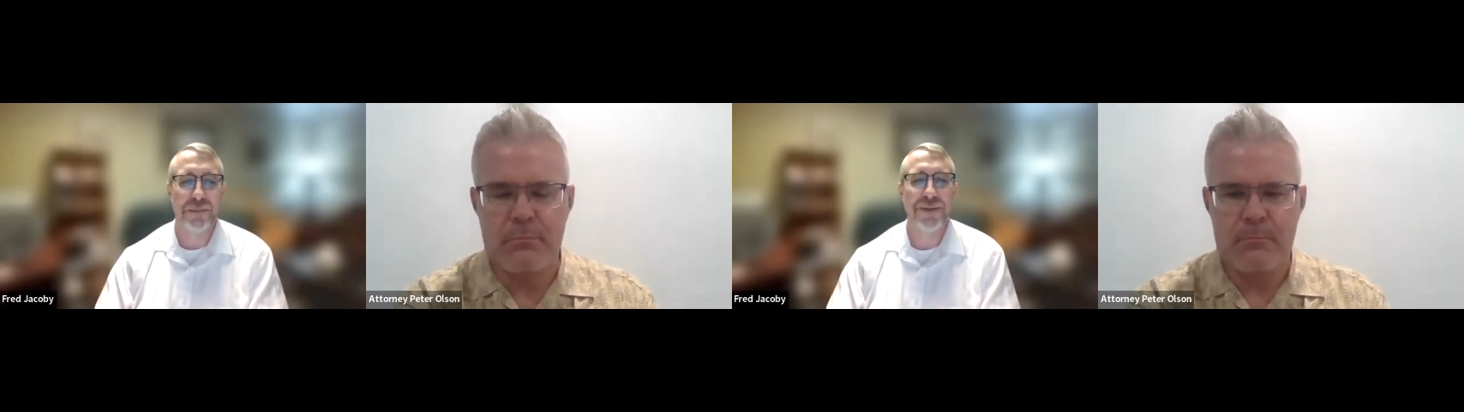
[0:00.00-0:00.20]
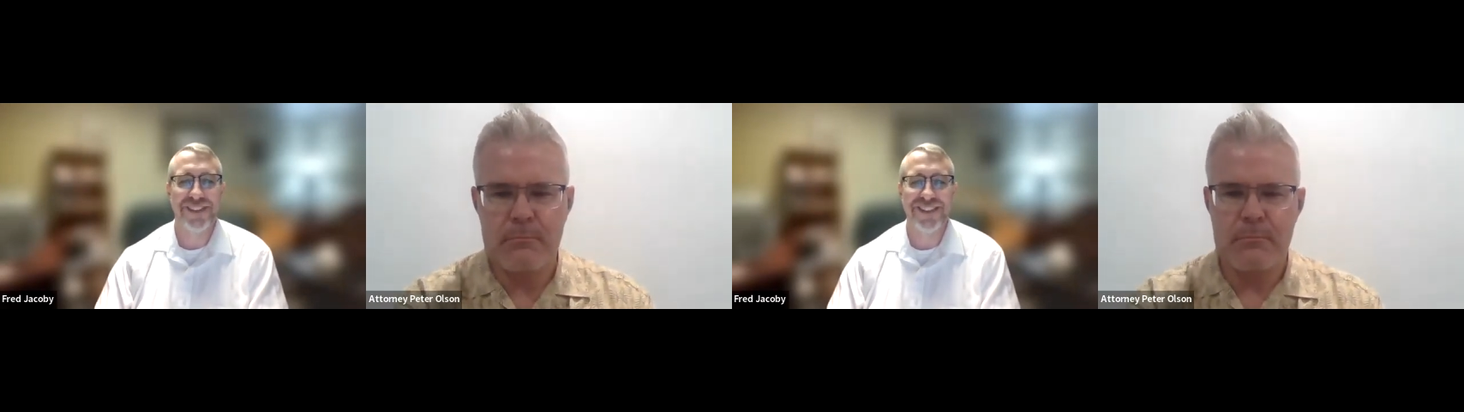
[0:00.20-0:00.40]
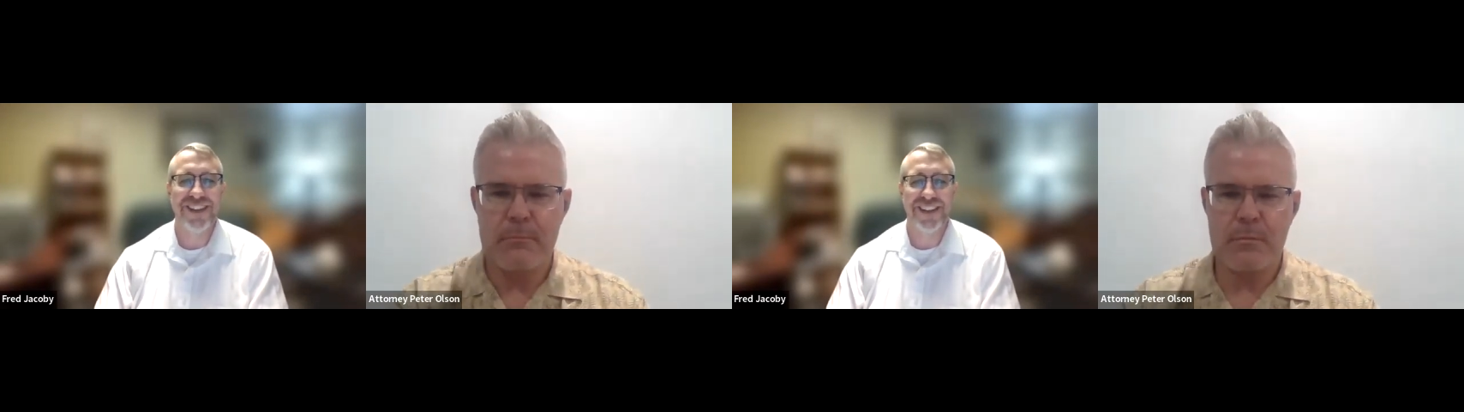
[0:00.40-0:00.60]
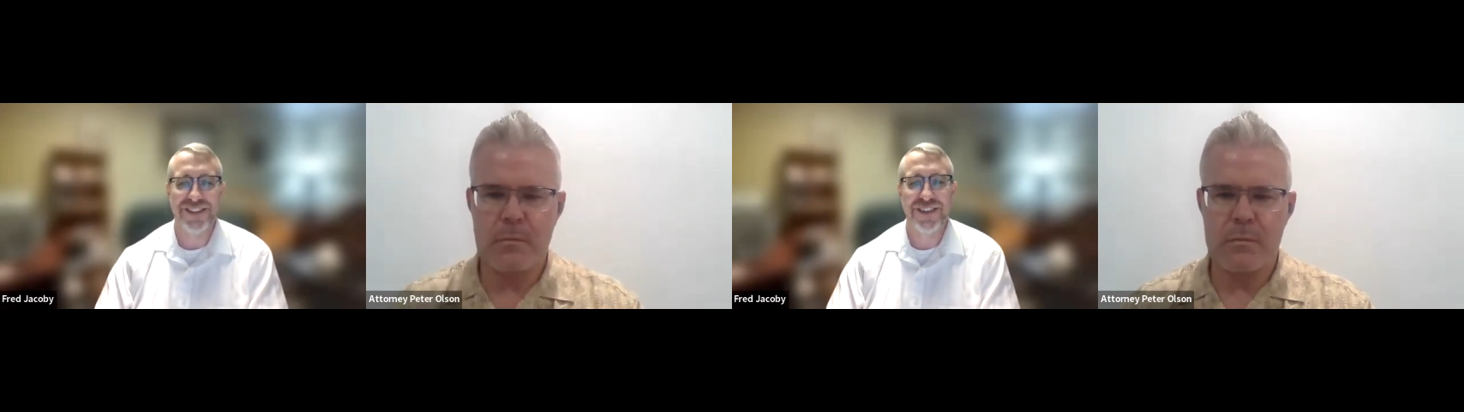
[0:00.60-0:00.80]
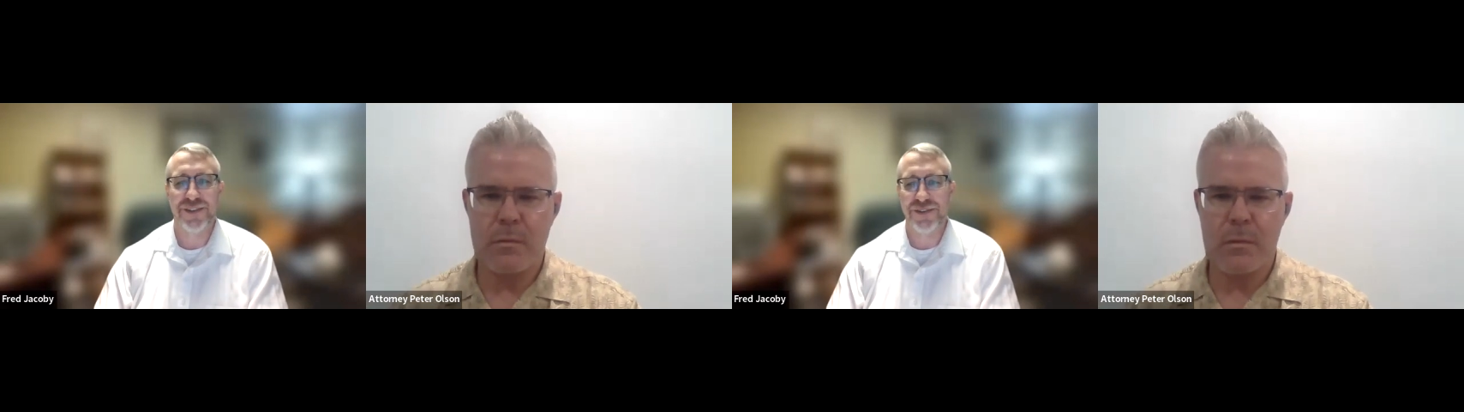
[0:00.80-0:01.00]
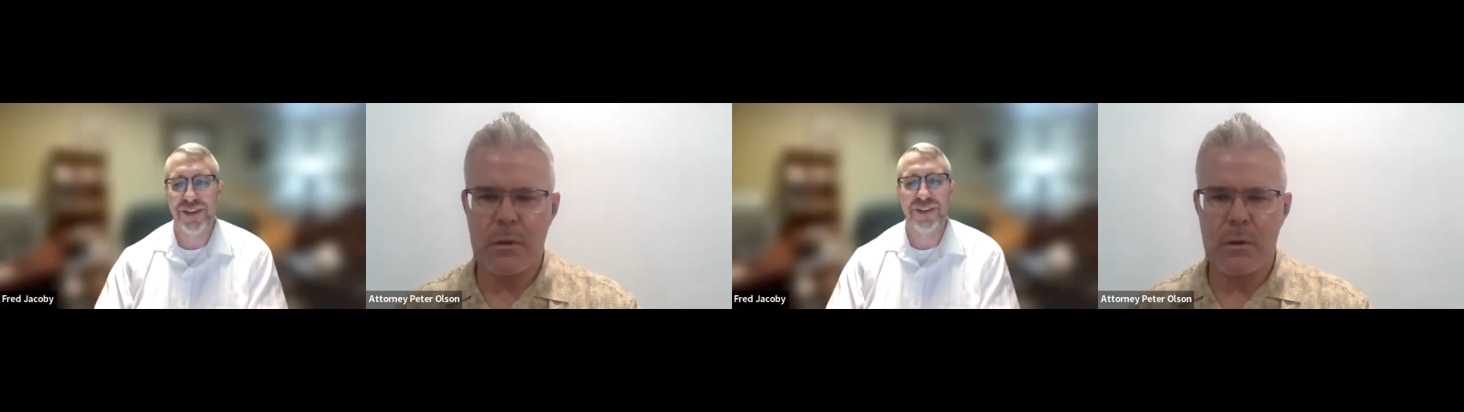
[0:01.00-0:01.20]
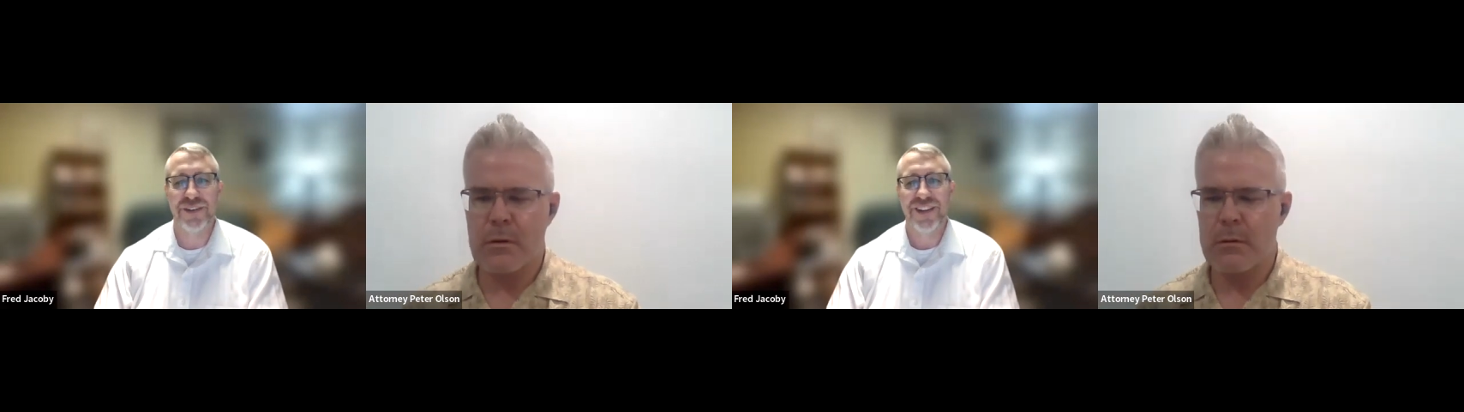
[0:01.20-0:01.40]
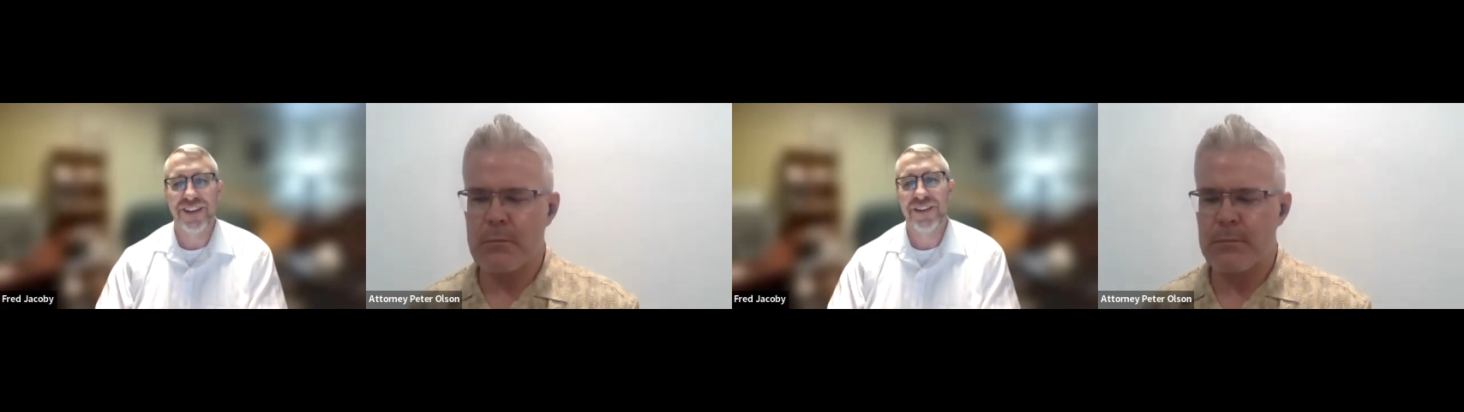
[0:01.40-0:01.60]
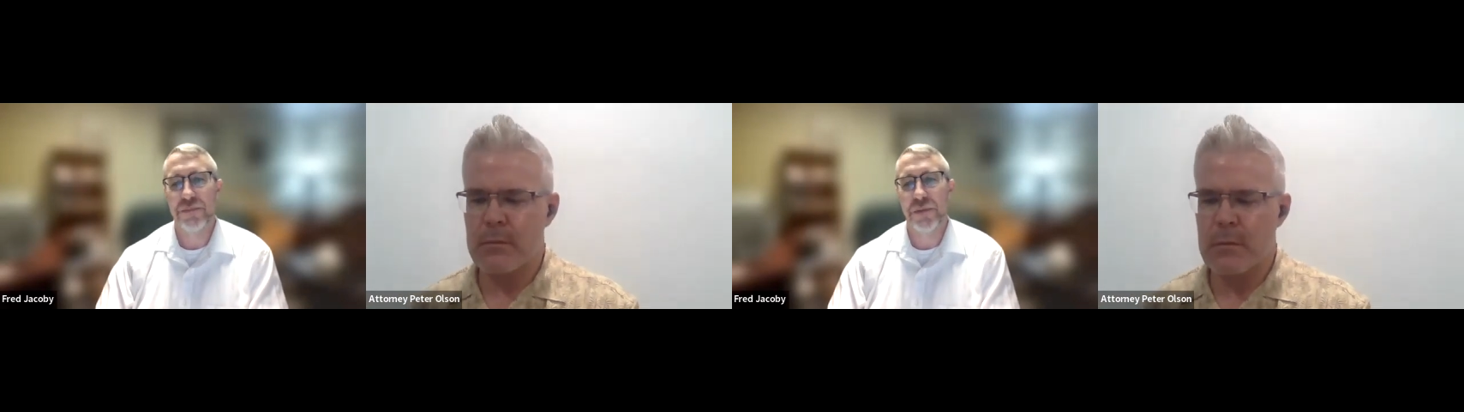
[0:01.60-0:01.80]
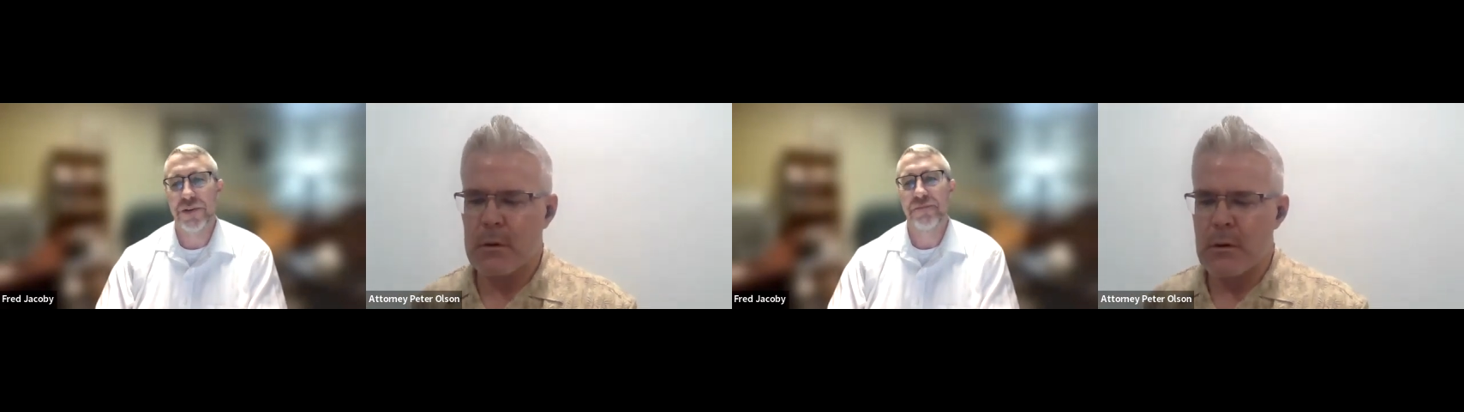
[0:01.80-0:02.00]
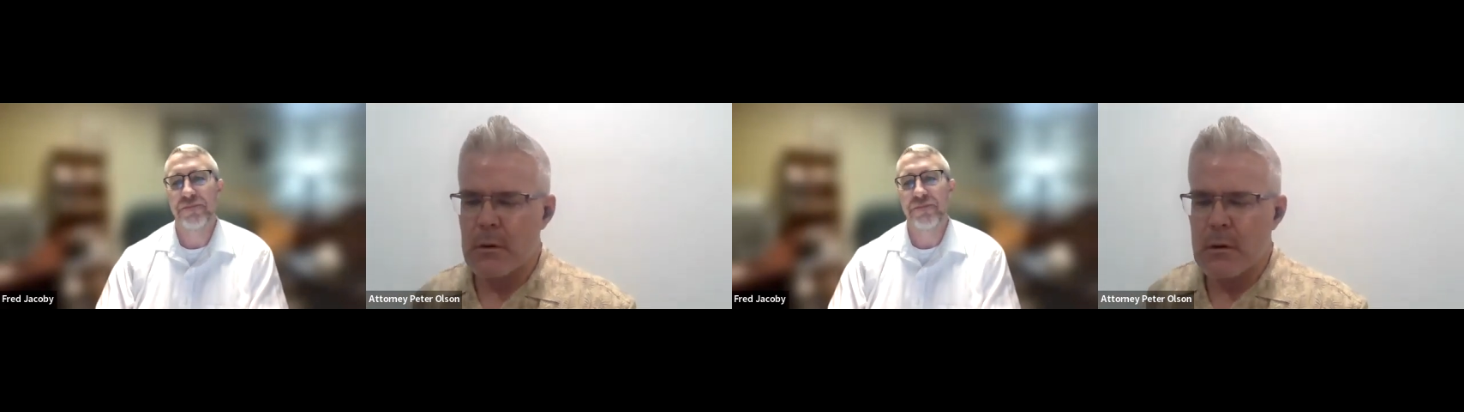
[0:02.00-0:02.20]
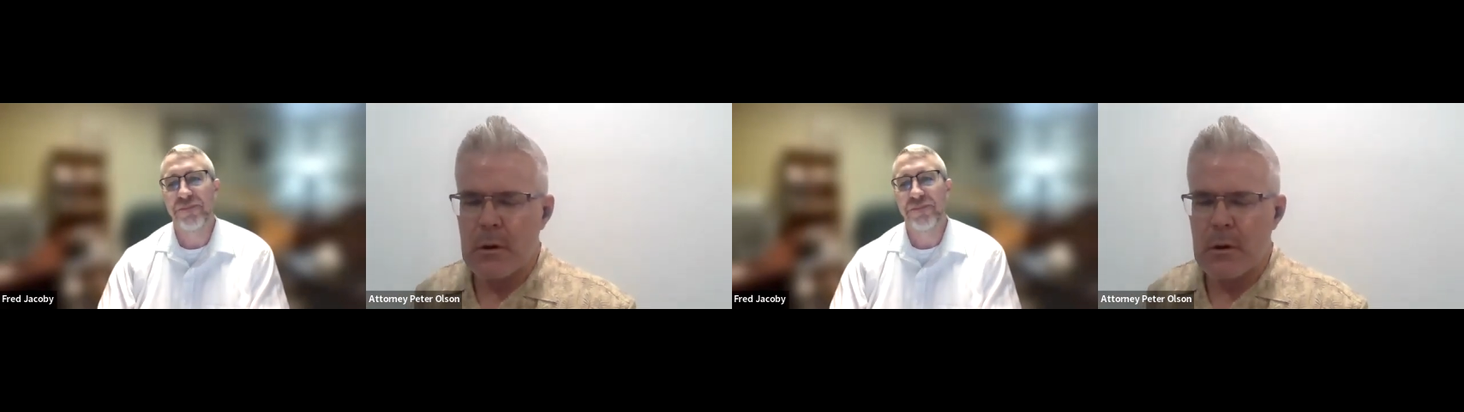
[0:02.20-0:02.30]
Speaker 1: purpose and such too so good book